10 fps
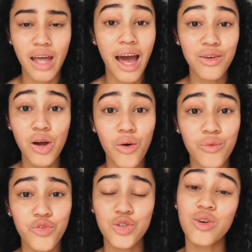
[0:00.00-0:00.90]
I don't know,
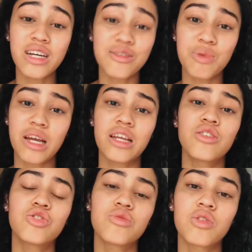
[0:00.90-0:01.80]
for you guys beginning
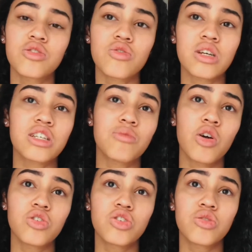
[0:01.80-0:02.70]
YouTubers or like
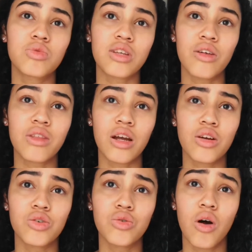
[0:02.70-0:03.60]
smaller YouTubers out
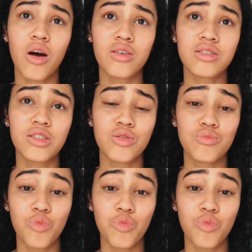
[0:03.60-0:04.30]
there who are still